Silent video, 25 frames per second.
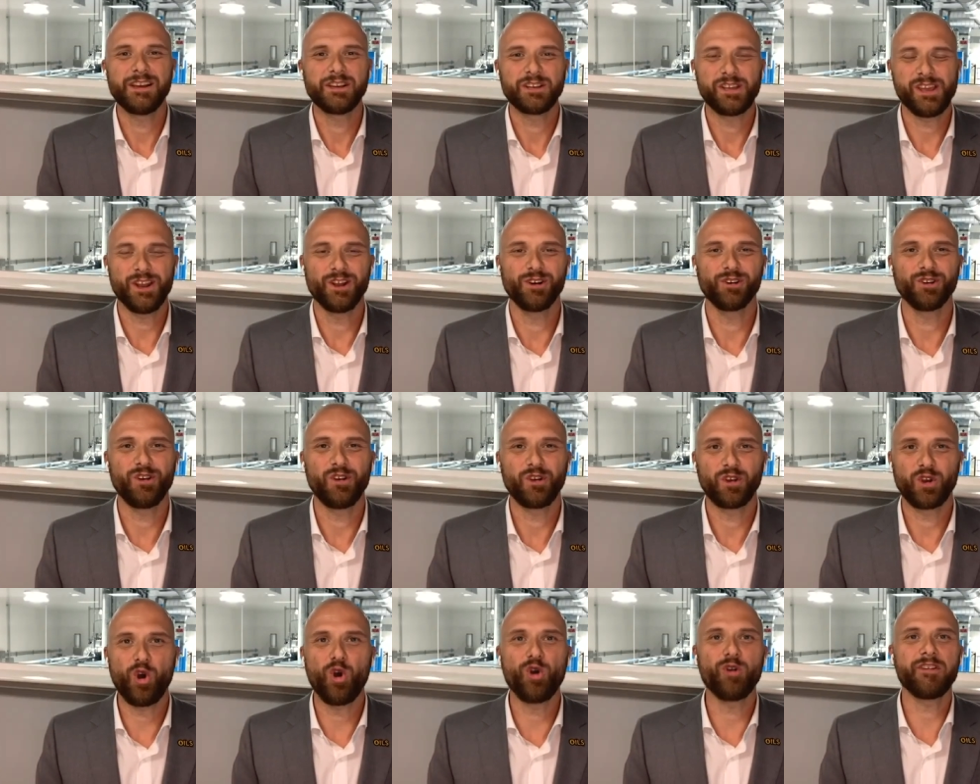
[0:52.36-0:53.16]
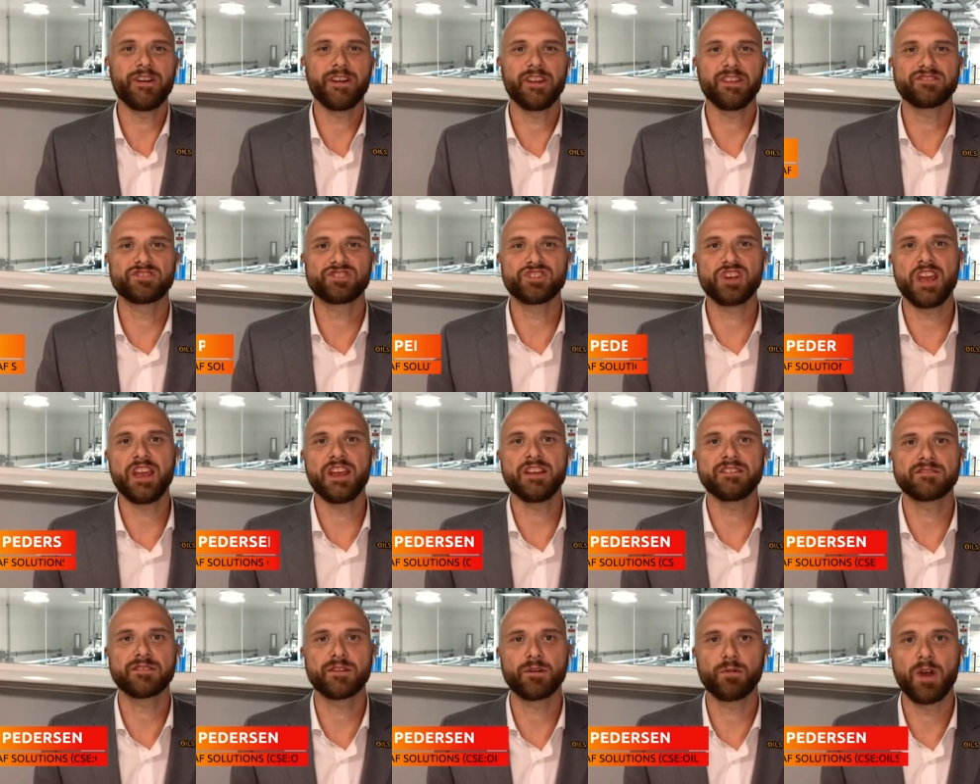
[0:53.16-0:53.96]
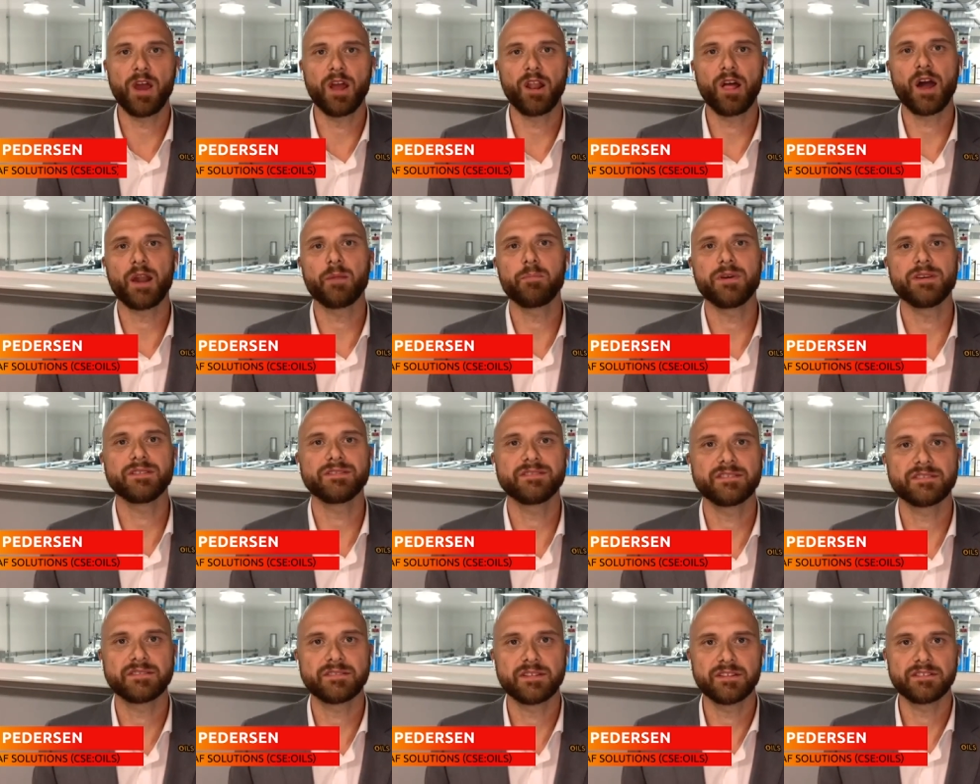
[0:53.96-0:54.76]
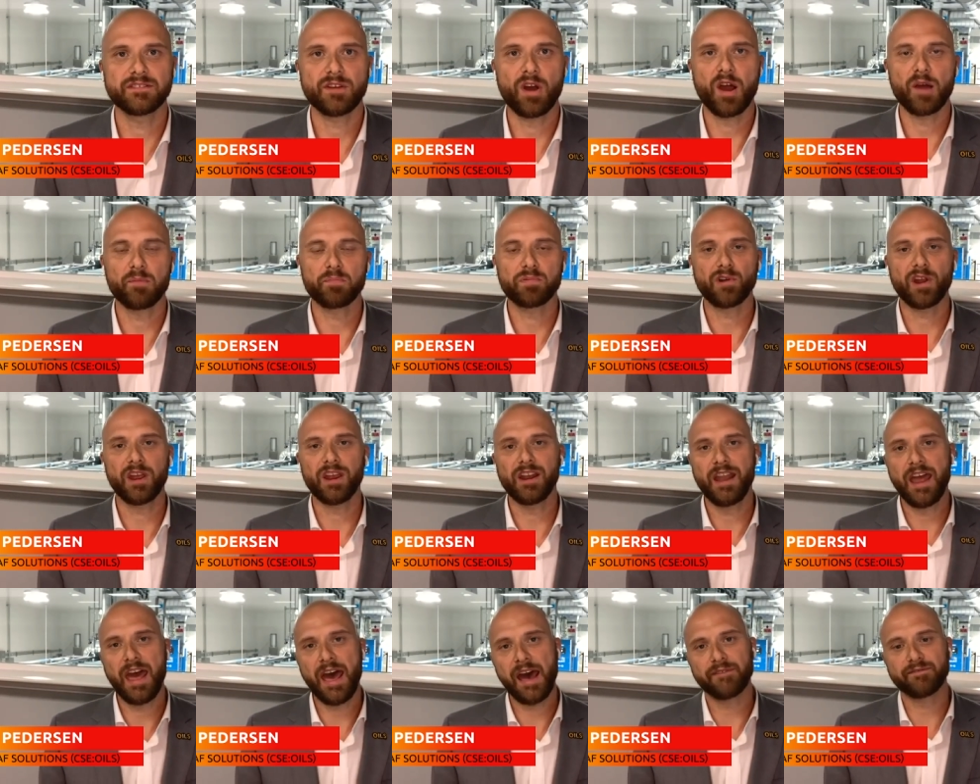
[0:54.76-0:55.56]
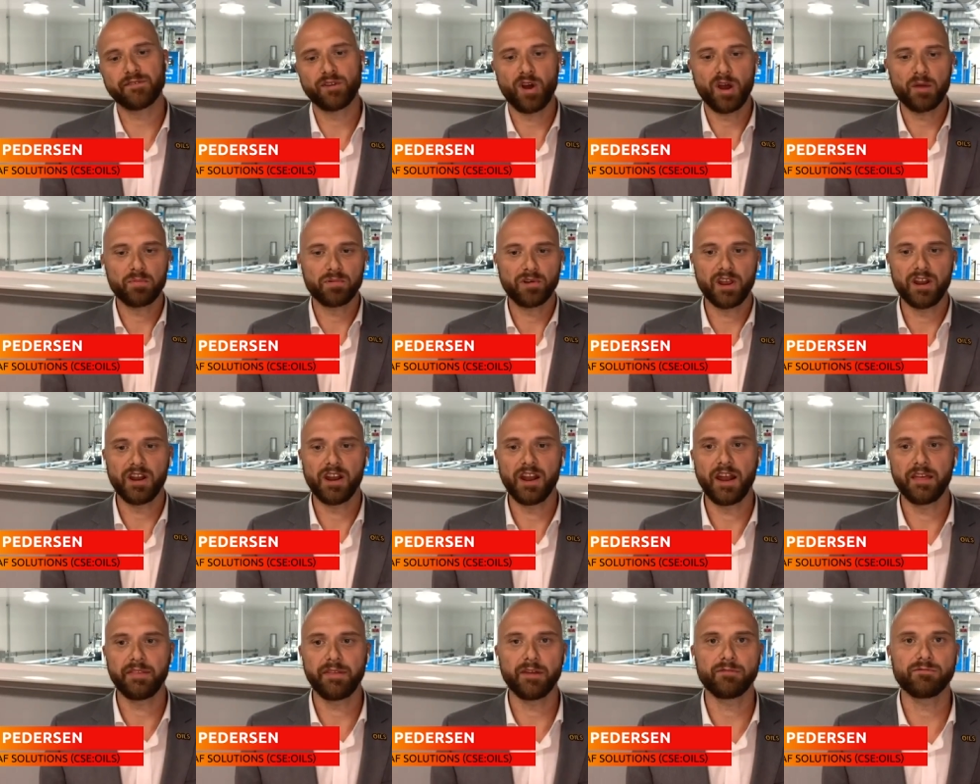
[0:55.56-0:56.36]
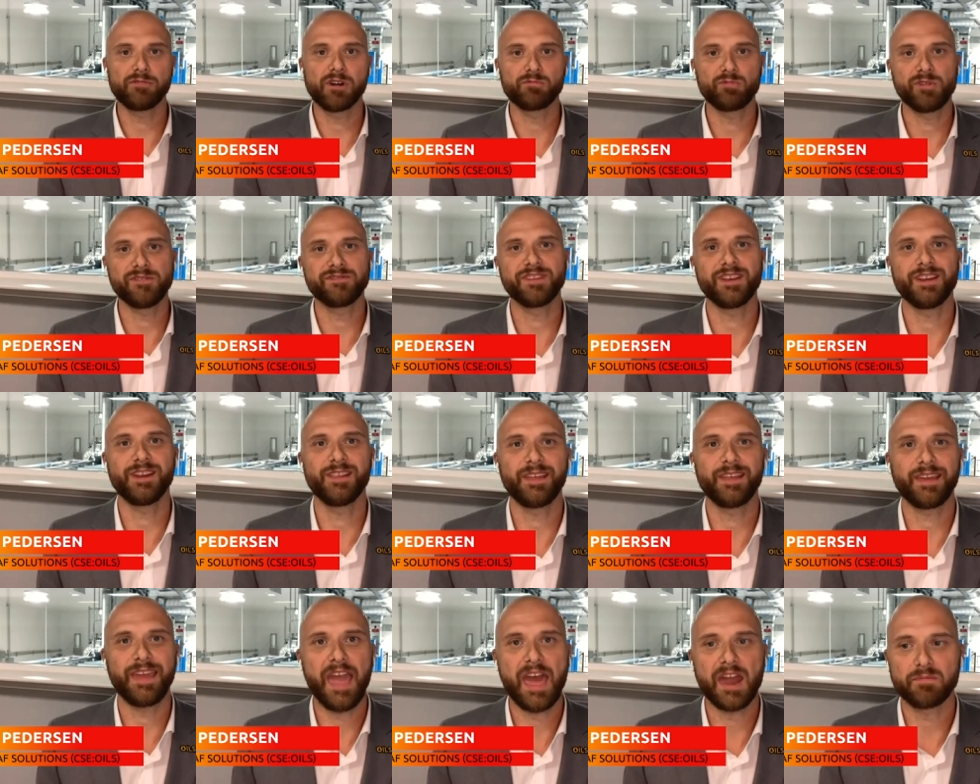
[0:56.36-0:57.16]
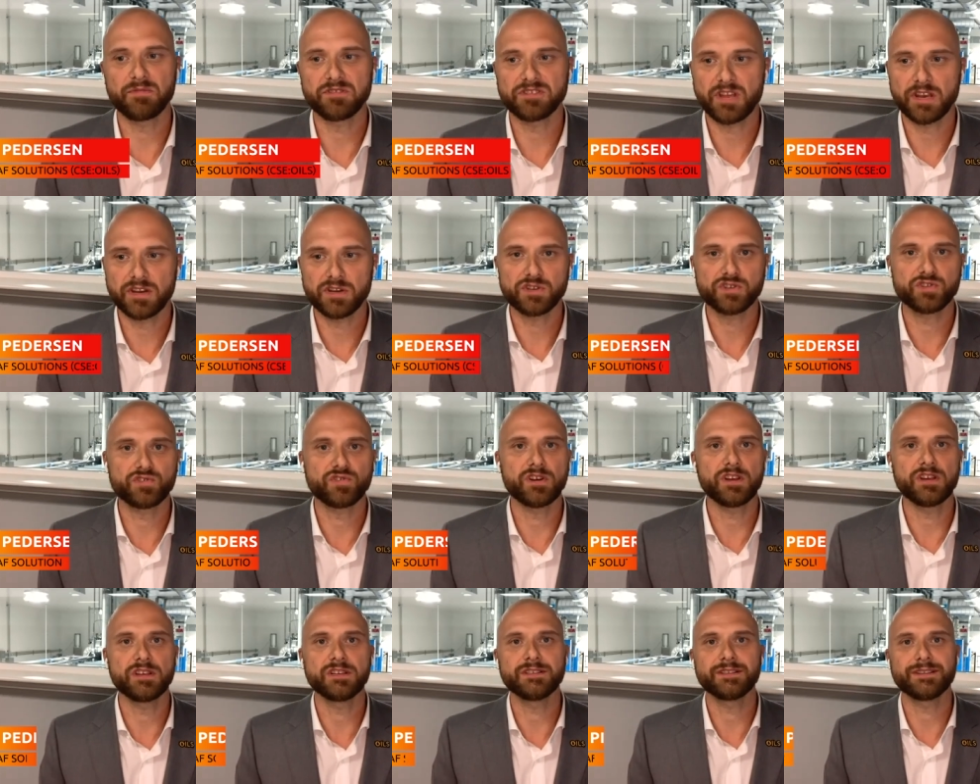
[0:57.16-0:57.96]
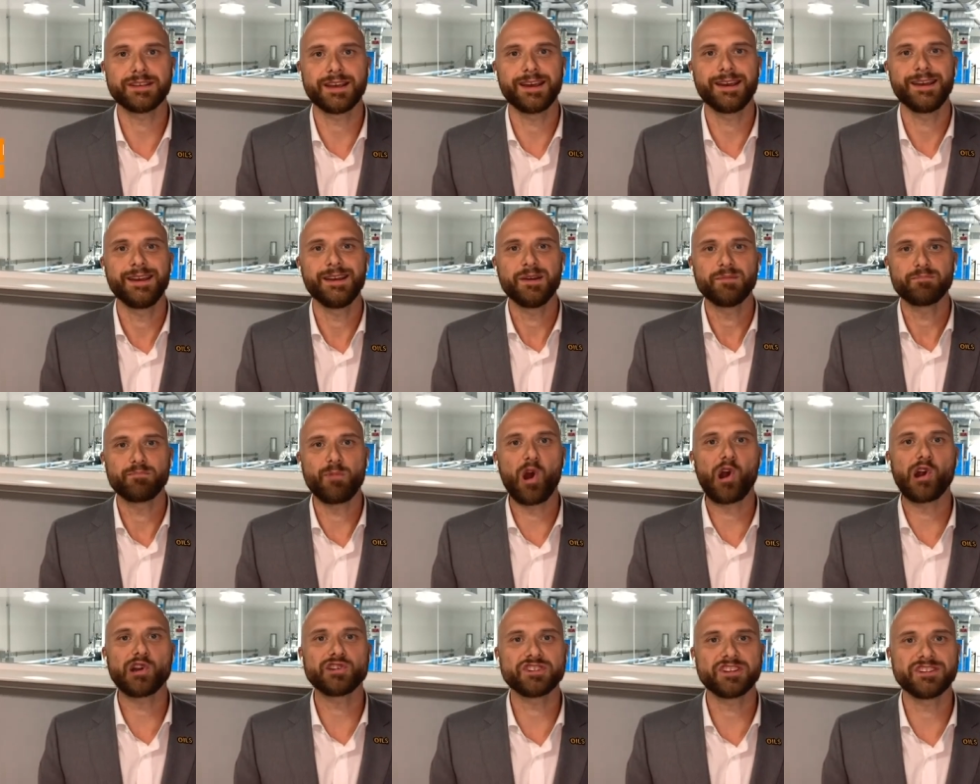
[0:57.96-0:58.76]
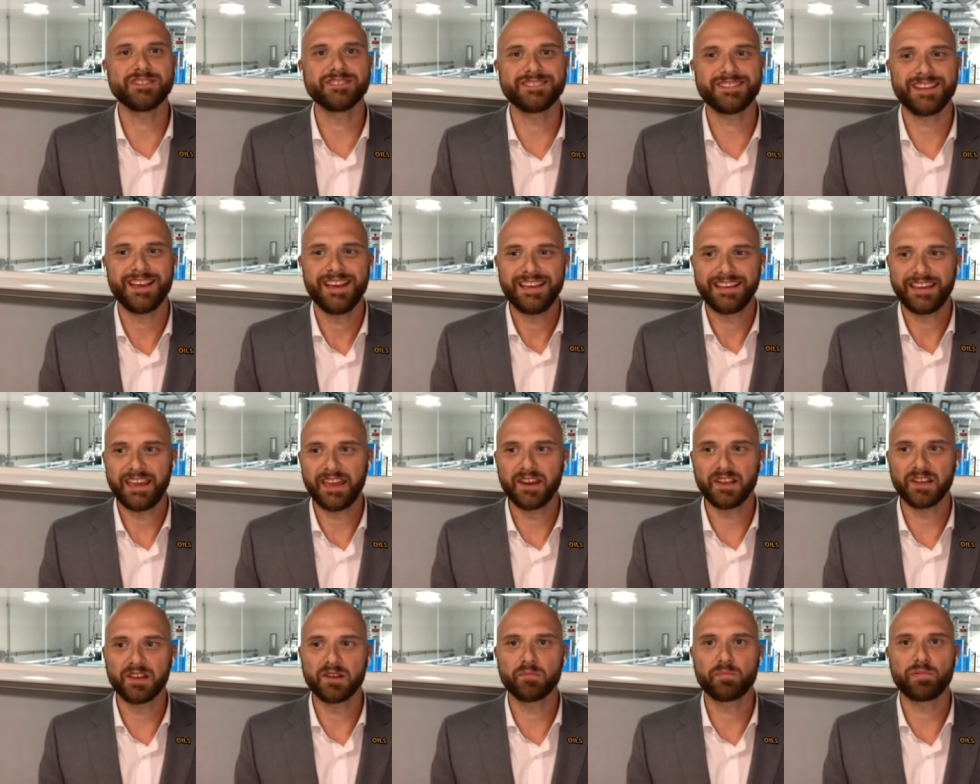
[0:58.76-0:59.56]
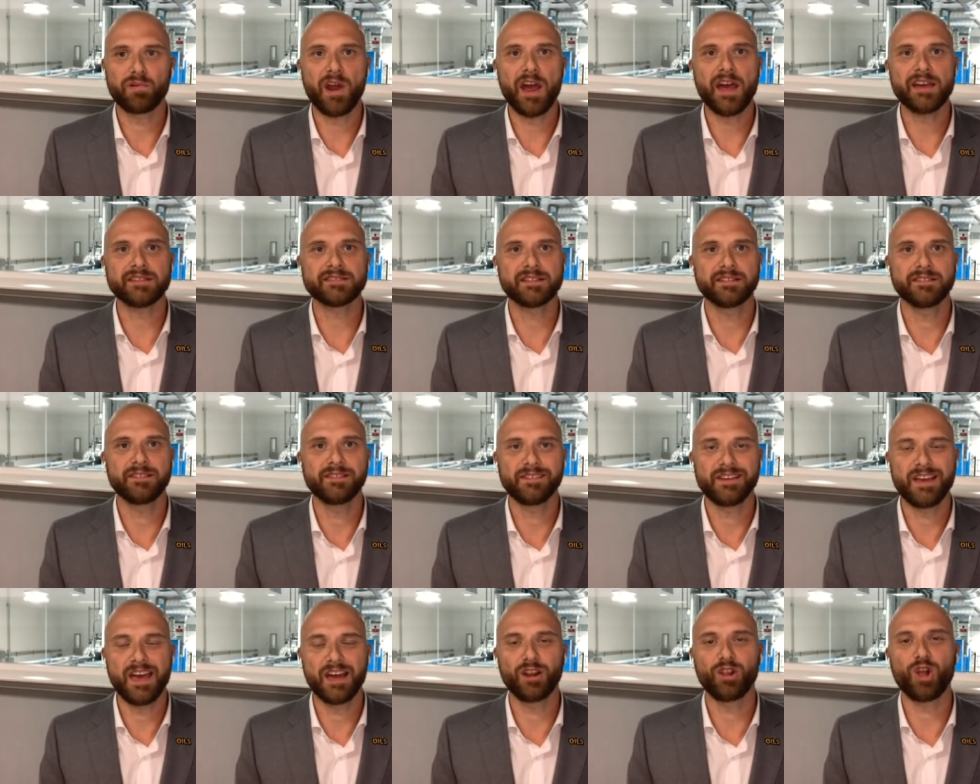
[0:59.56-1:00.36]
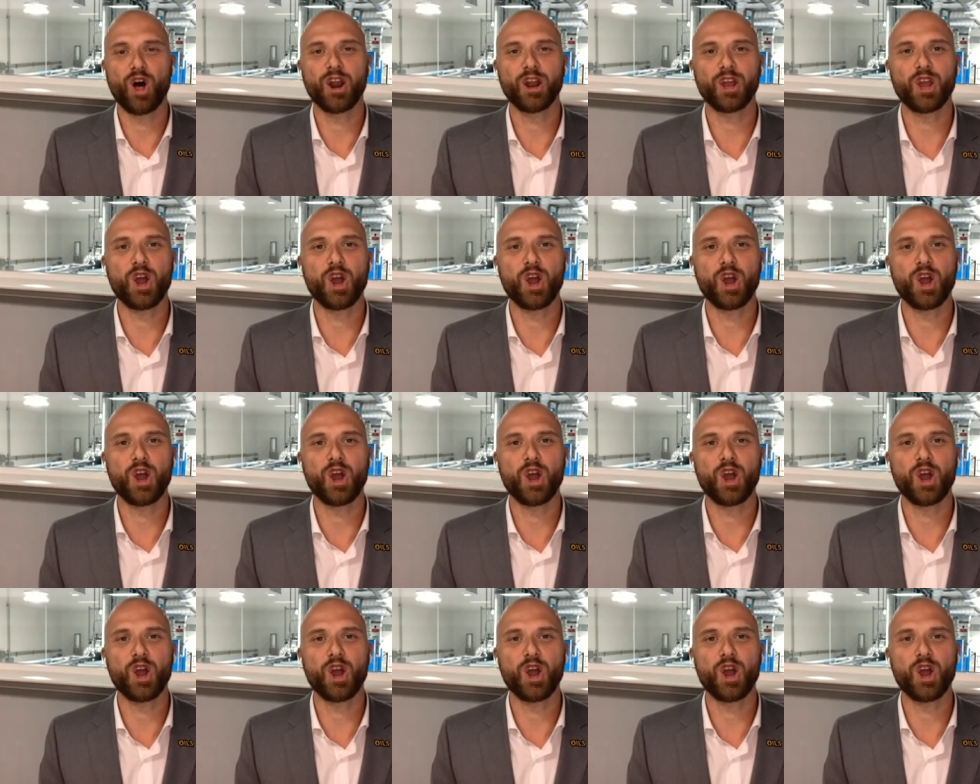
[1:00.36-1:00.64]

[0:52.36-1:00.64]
you know, COVID has changed the way a lot of businesses operate and have to operate. And I think what we've seen in the cannabis industry is uh, margins getting compressed and, and a lot of